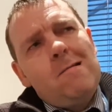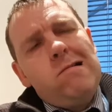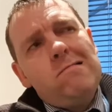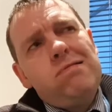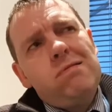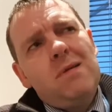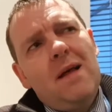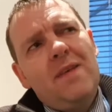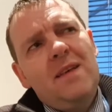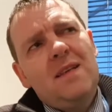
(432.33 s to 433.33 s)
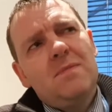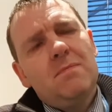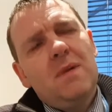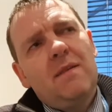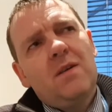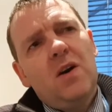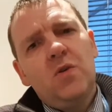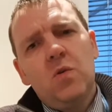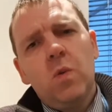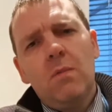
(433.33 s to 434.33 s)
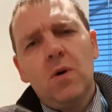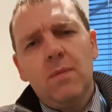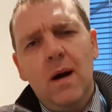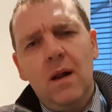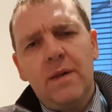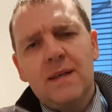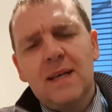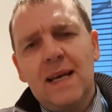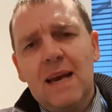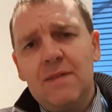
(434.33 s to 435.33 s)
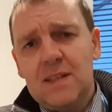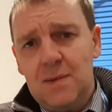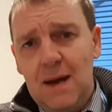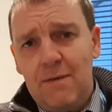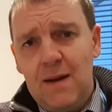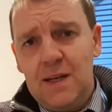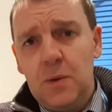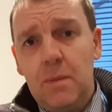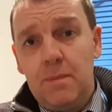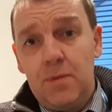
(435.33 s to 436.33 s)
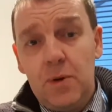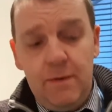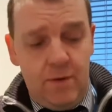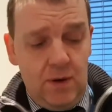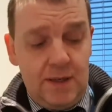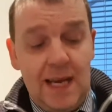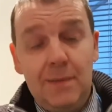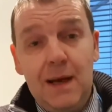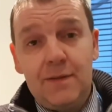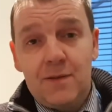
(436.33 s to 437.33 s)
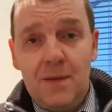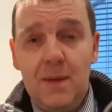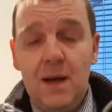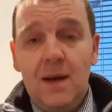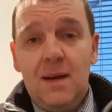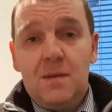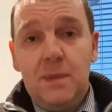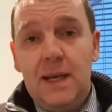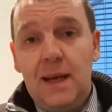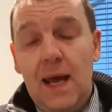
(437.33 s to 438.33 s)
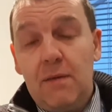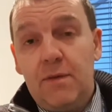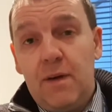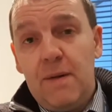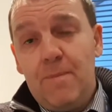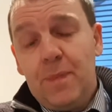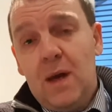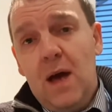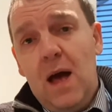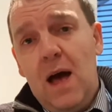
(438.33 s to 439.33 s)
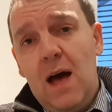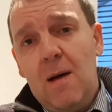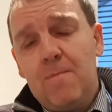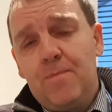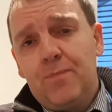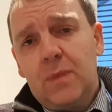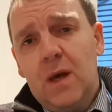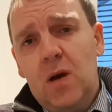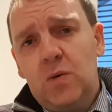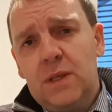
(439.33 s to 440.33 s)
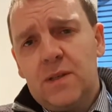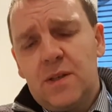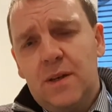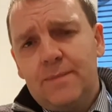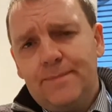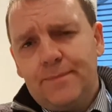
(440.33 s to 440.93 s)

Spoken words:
I think I've got one more bottle of this. I gave this to my friend who would brew it for. It's named after him. That's my nickname for him. Odinson,